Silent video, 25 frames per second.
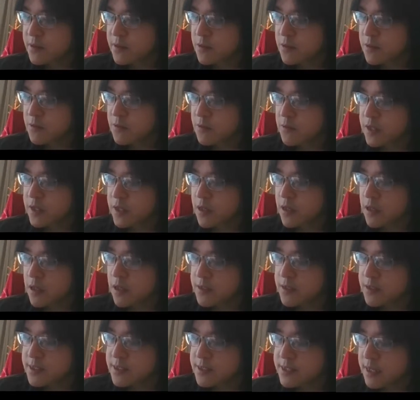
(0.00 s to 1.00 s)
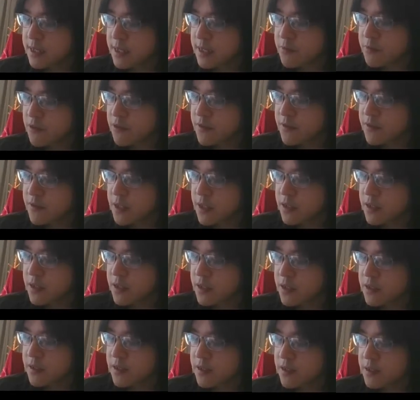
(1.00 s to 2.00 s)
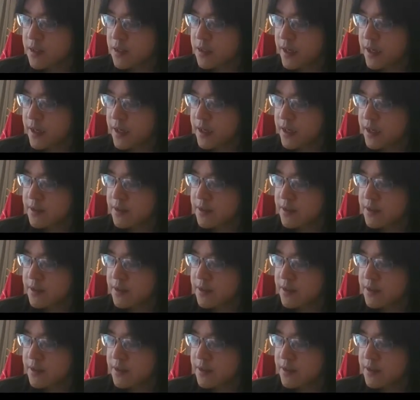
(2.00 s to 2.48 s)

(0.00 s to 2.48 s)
we got sum over K